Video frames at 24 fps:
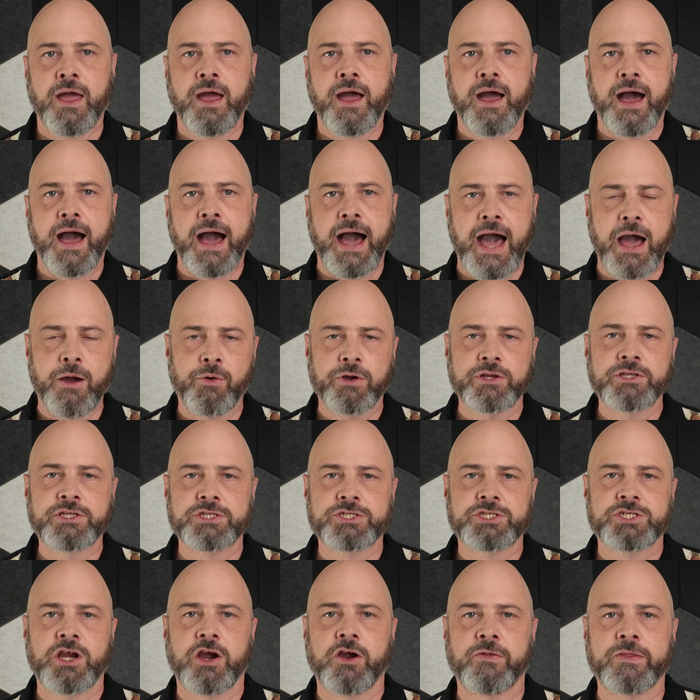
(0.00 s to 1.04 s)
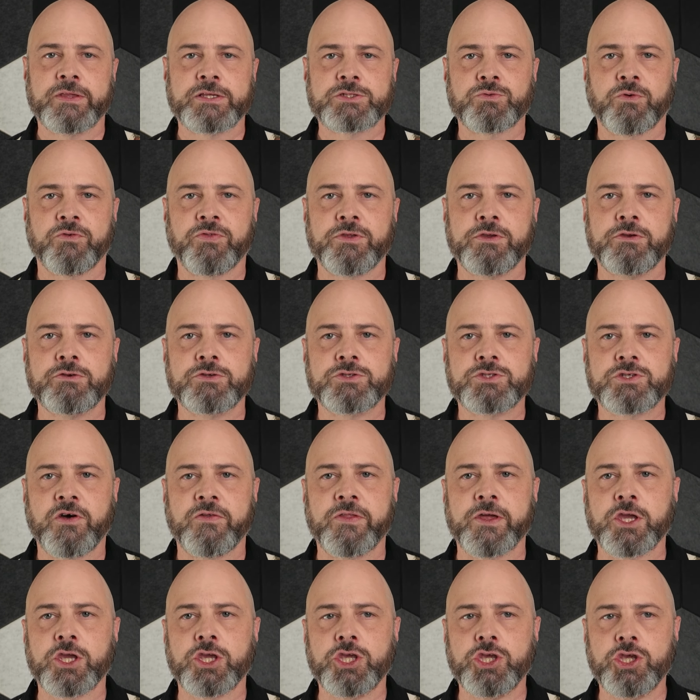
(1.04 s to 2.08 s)
I want to share this with you so
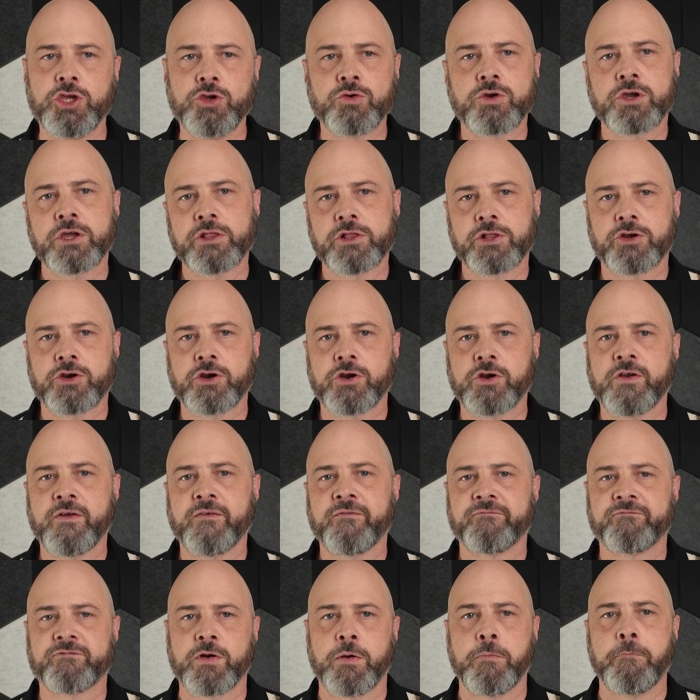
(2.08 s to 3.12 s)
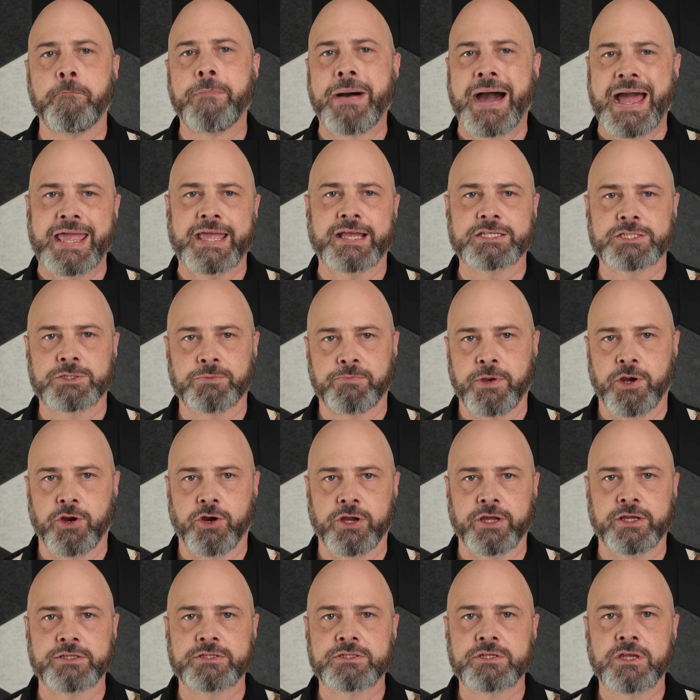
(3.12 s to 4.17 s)
that you can learn from my
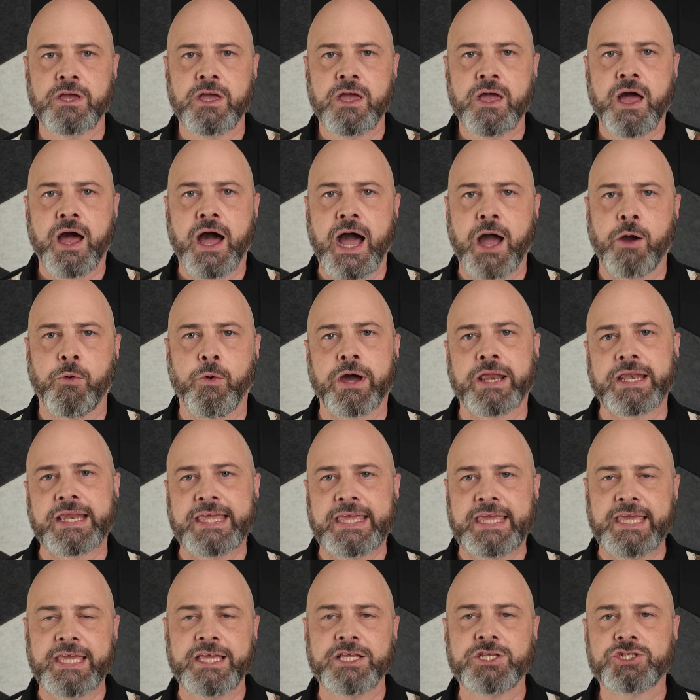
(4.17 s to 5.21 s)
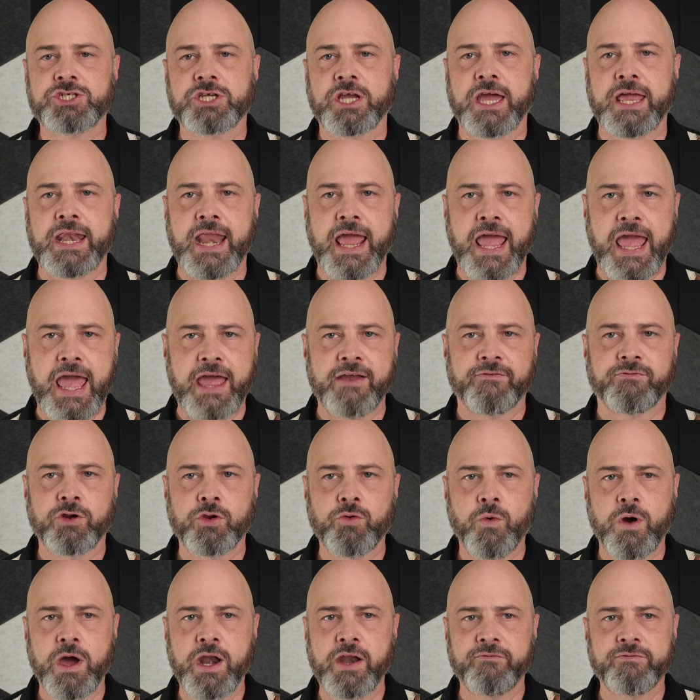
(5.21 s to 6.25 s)
experience. I want each and every
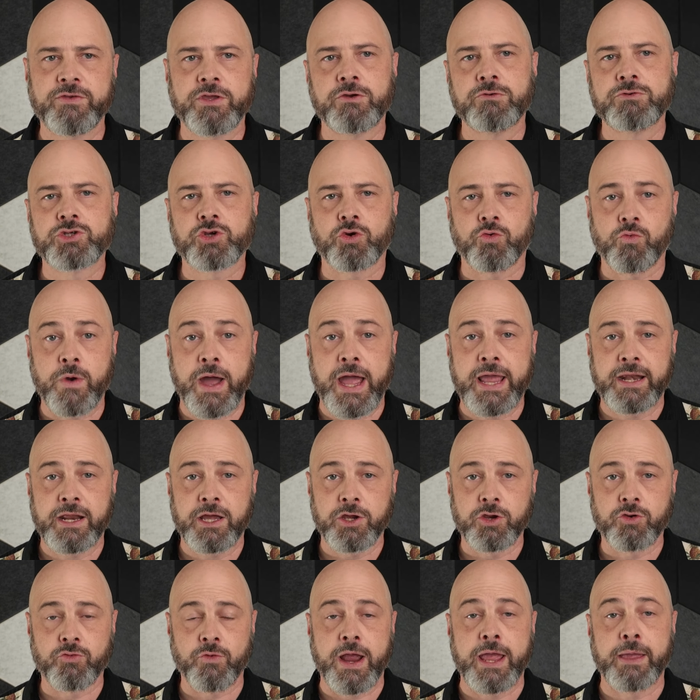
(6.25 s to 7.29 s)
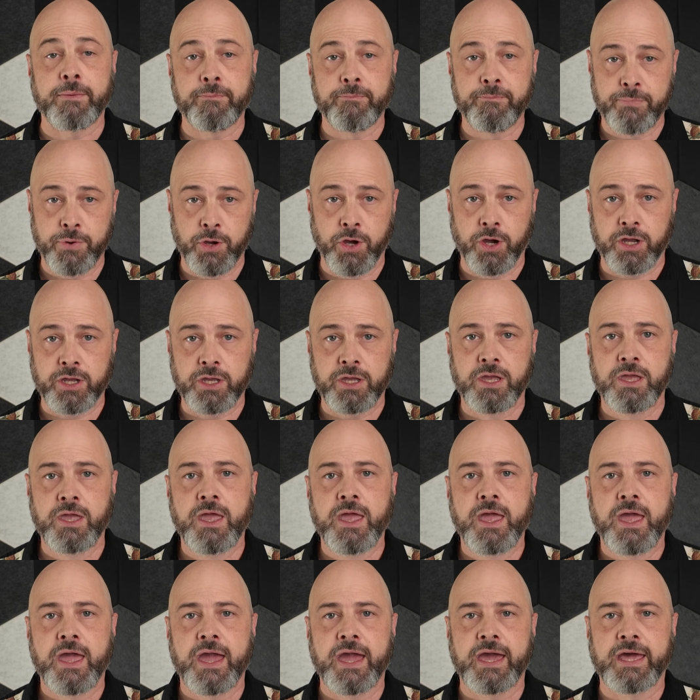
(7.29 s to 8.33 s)
one of you to write a great book.
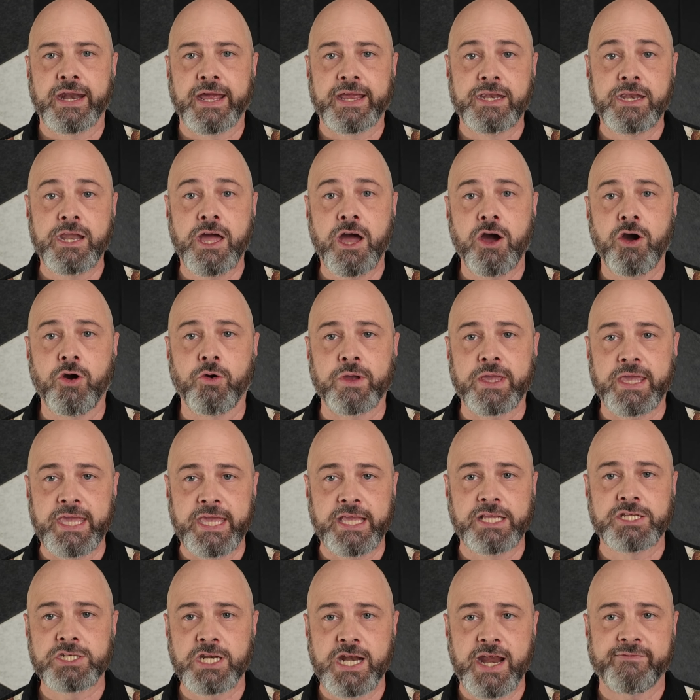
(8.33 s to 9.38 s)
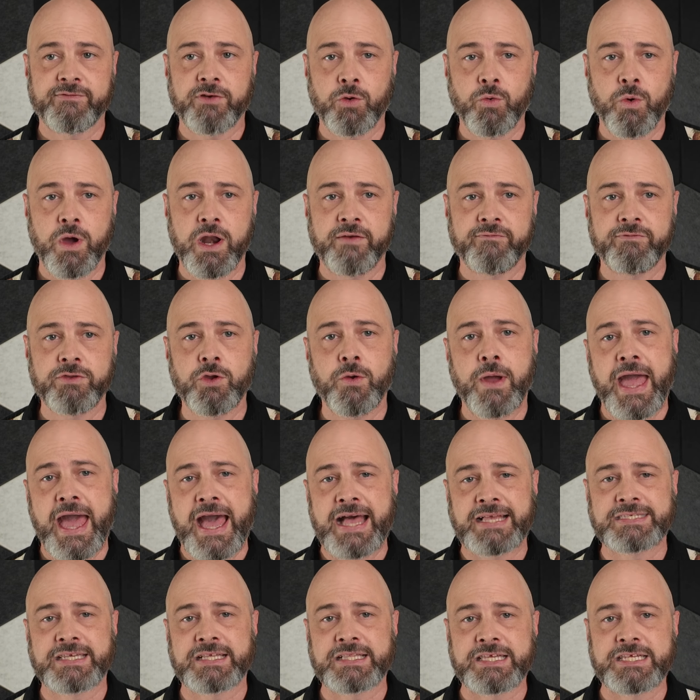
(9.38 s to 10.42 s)
And I know each and every one of you
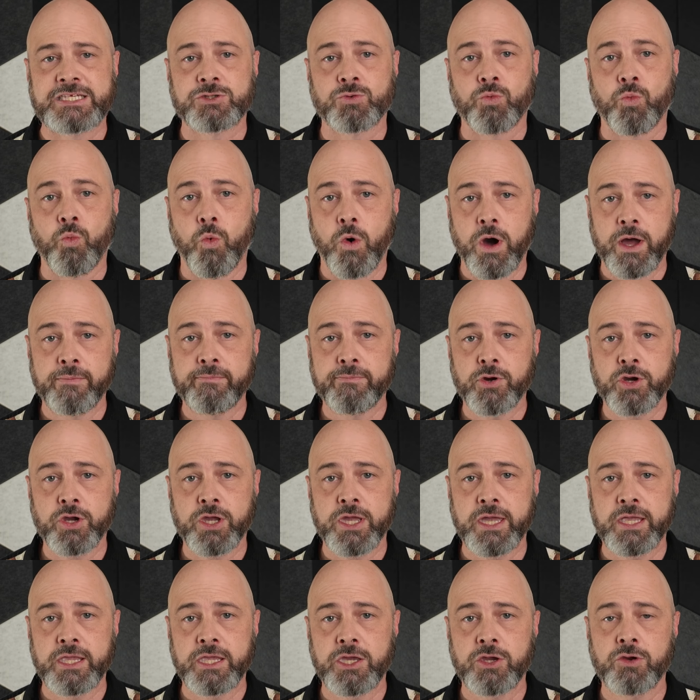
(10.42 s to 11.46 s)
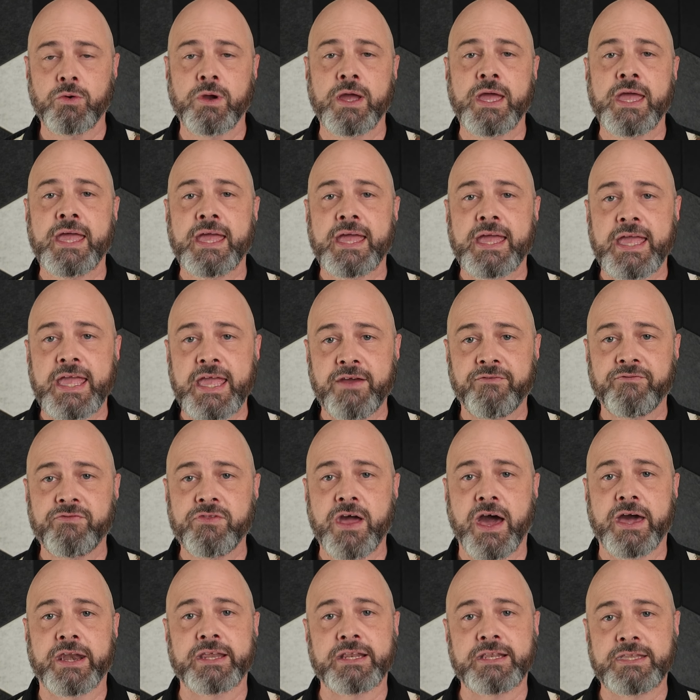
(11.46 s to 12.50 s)
has at least one book in you, if
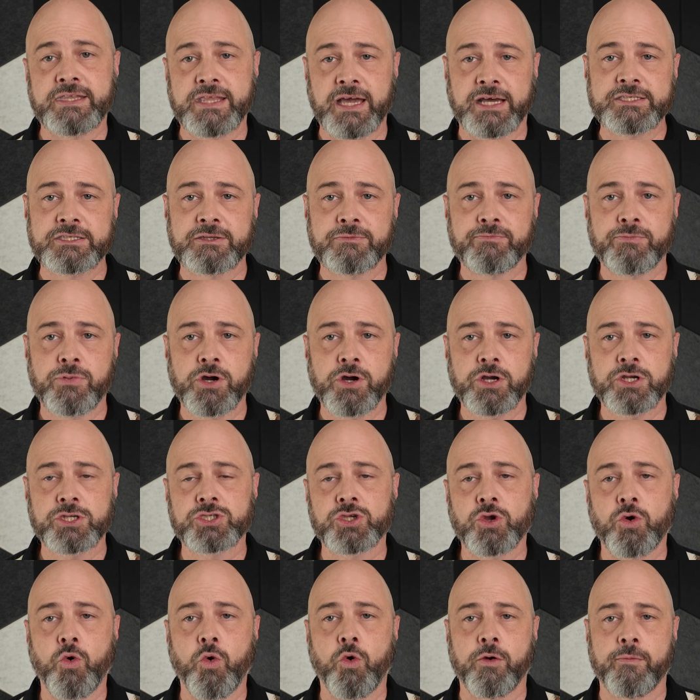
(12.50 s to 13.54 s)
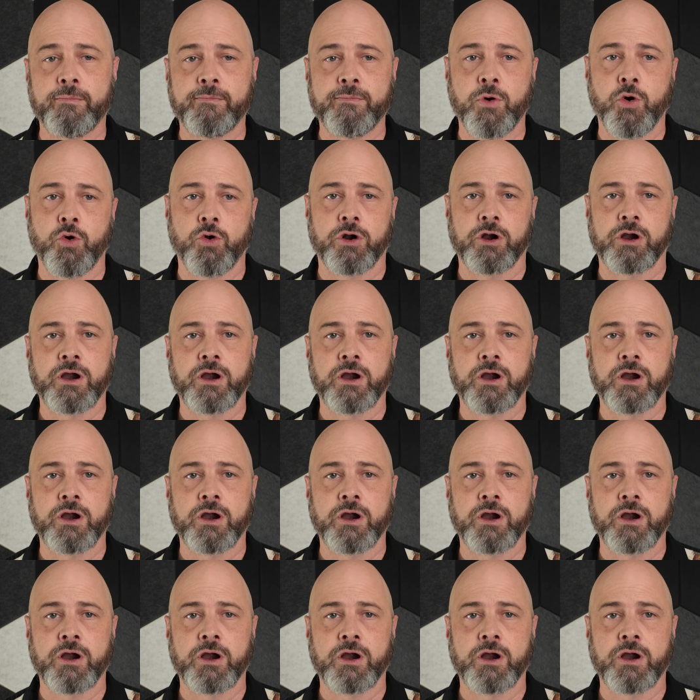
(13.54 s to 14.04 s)
not a dozen books or more.